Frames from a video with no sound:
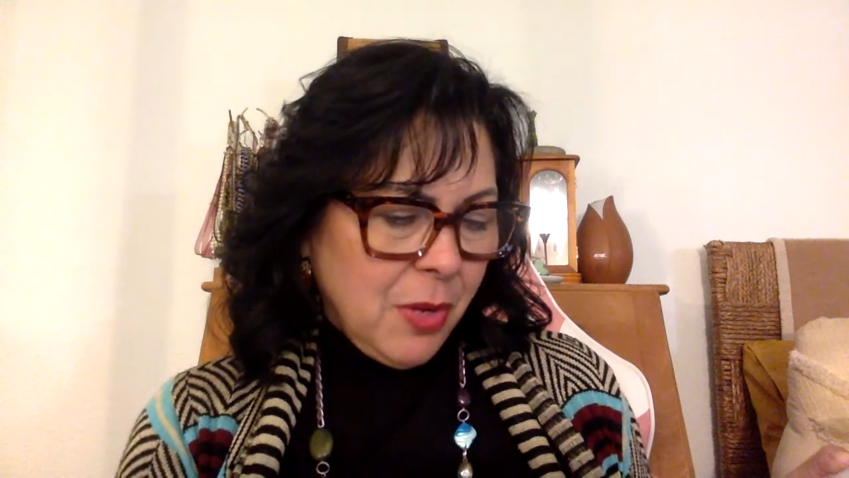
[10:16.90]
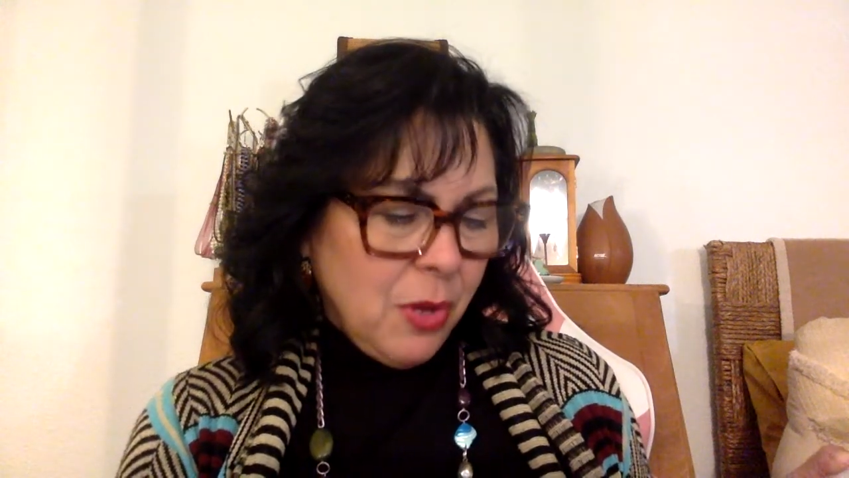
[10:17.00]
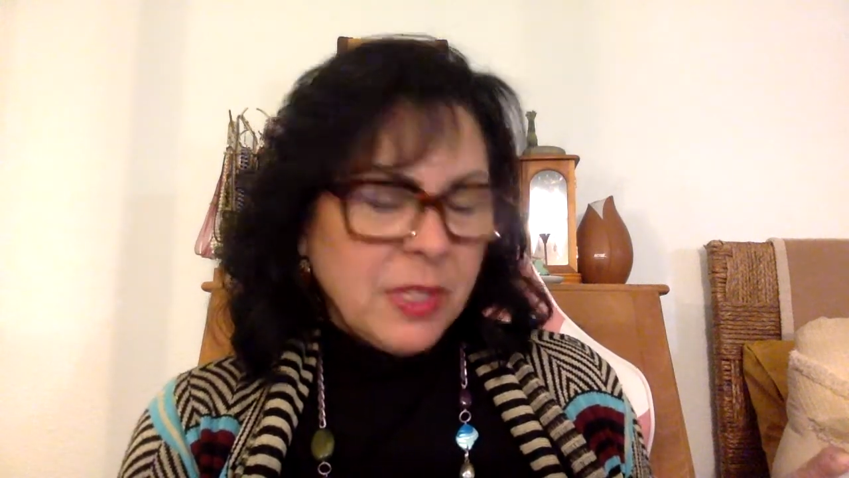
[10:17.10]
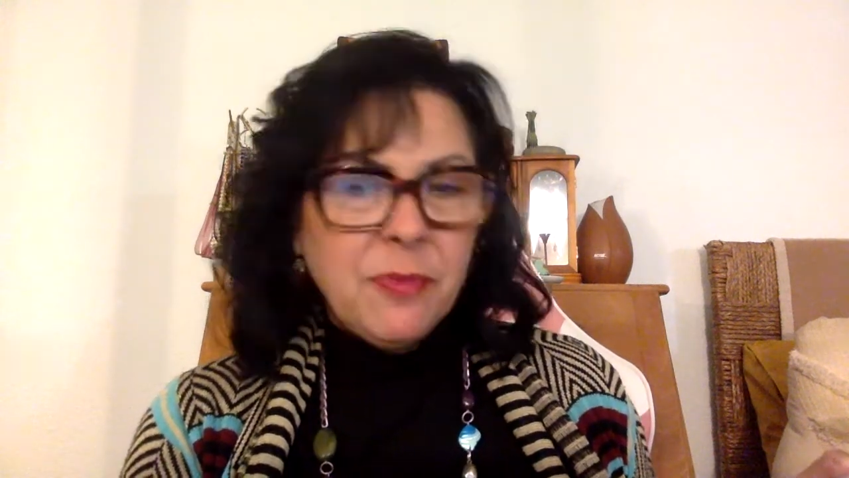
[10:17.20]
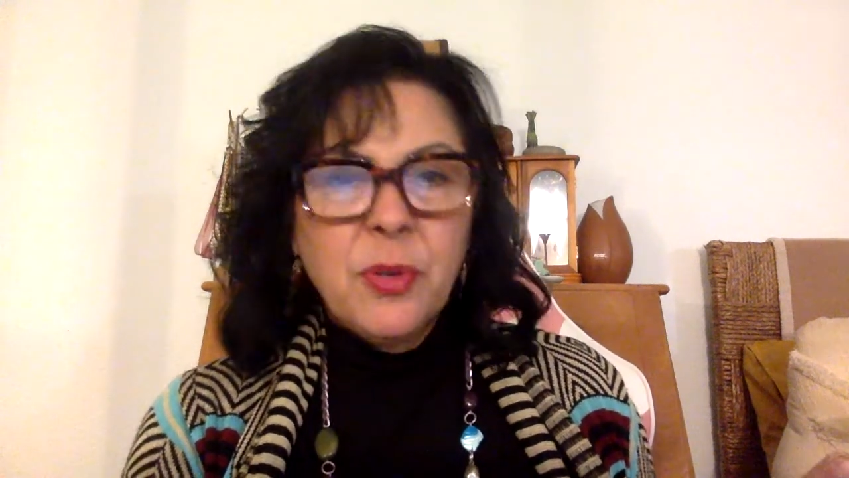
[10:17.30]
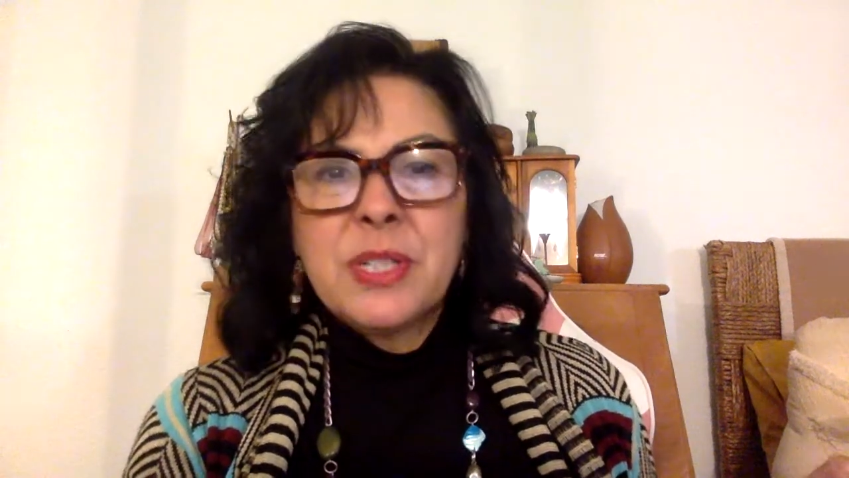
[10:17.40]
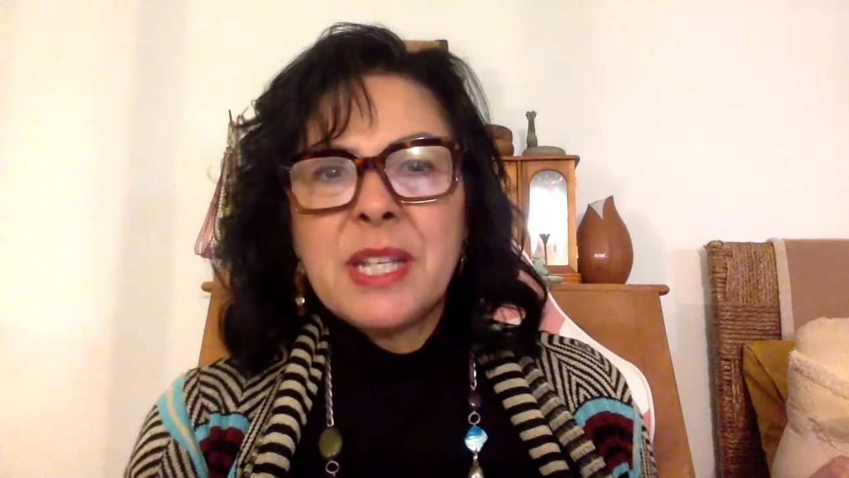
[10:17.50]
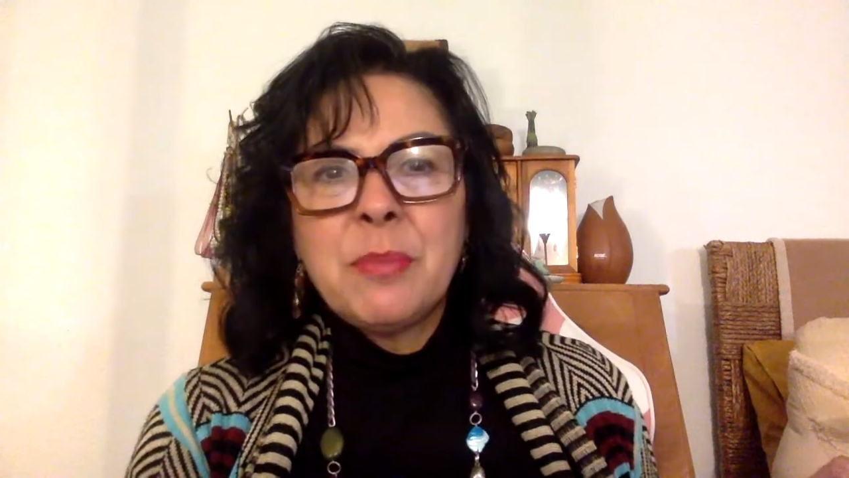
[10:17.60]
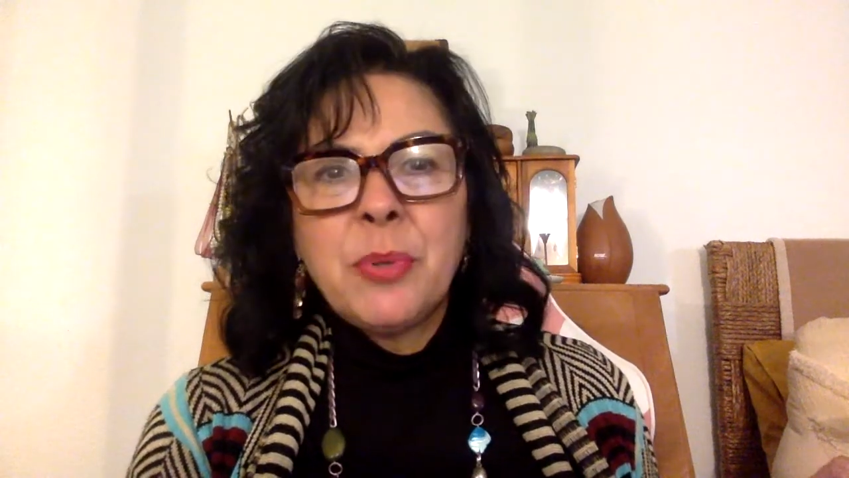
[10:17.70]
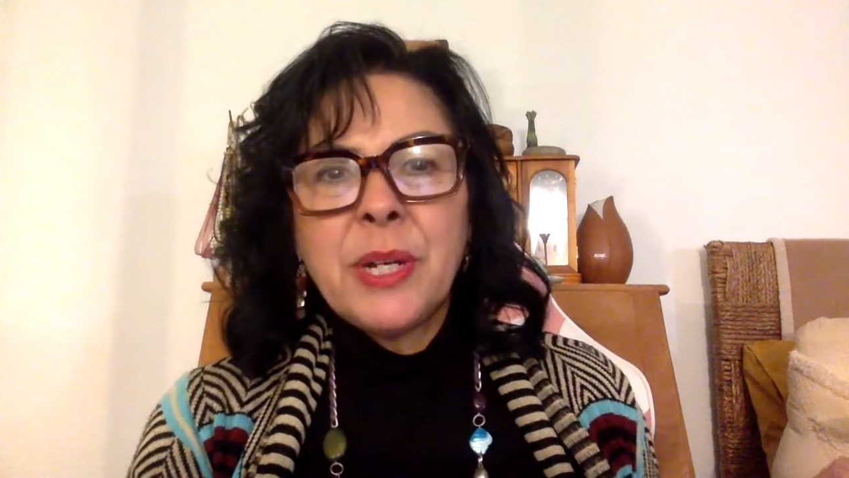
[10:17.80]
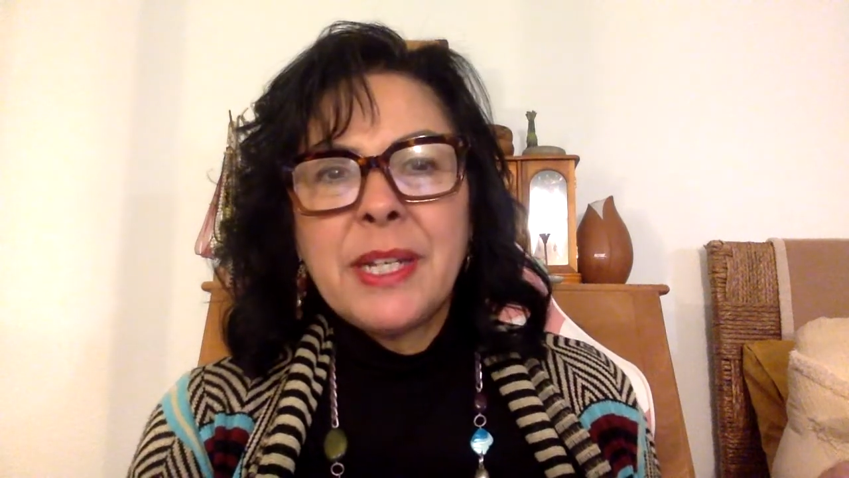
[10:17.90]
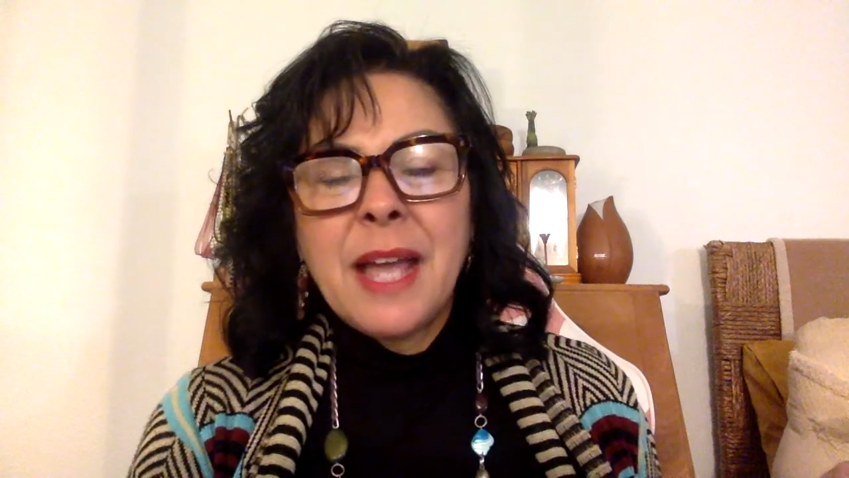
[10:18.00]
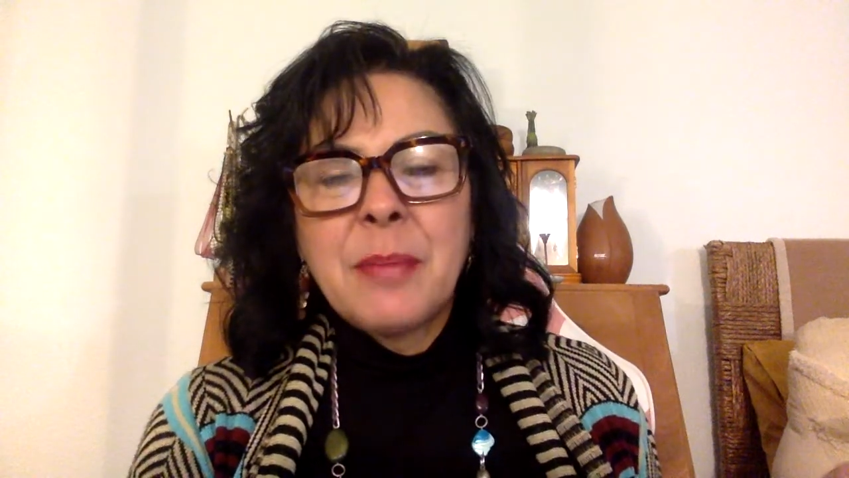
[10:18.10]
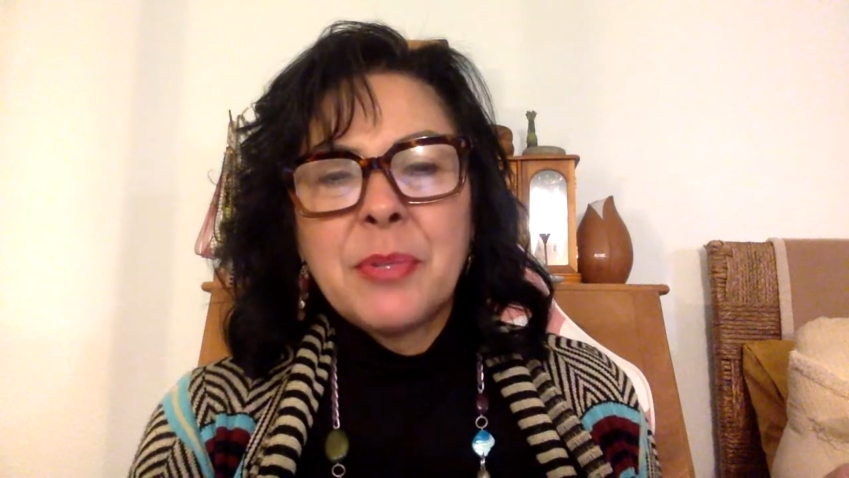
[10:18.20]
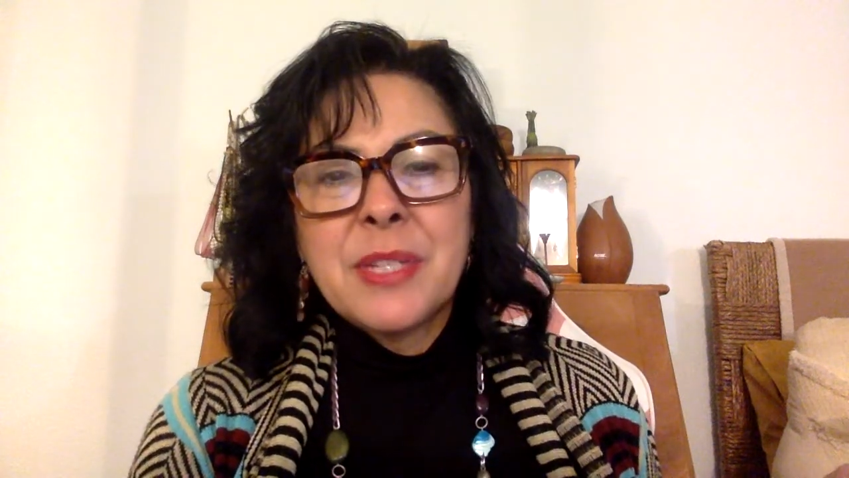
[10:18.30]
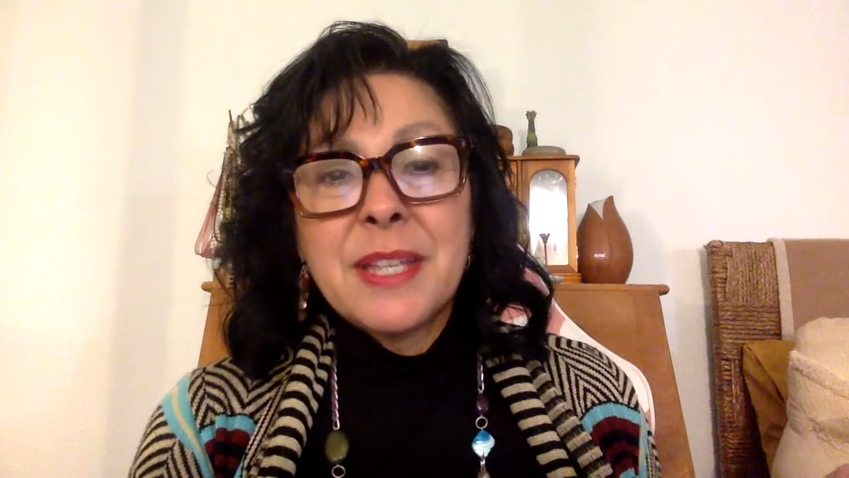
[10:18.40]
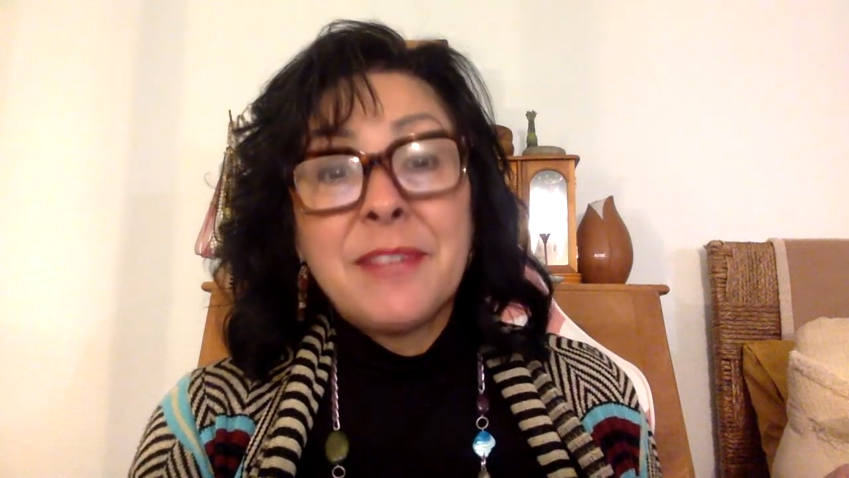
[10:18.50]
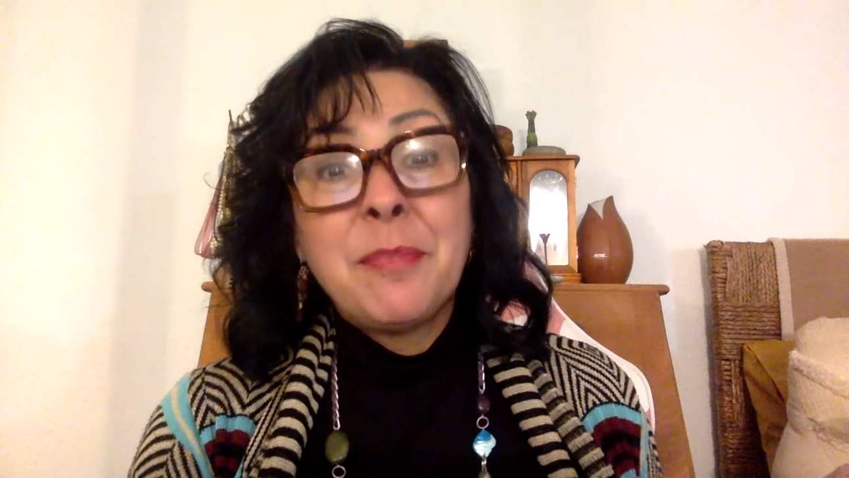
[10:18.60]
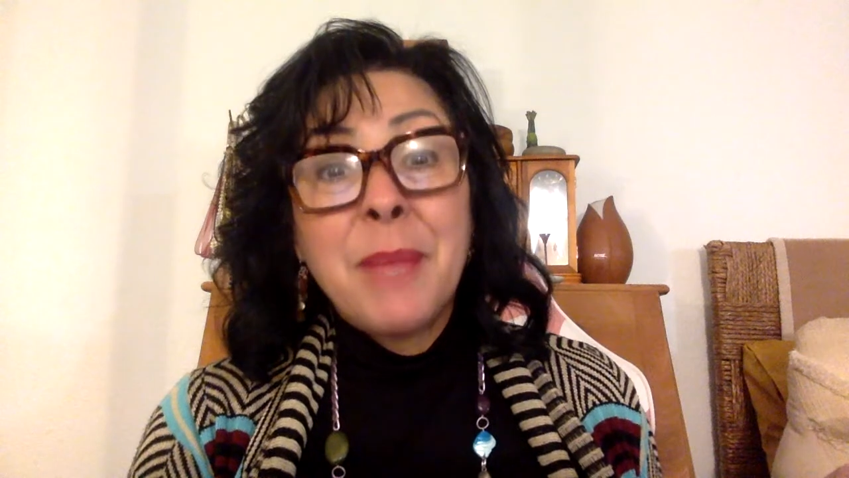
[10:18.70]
only 14.9% of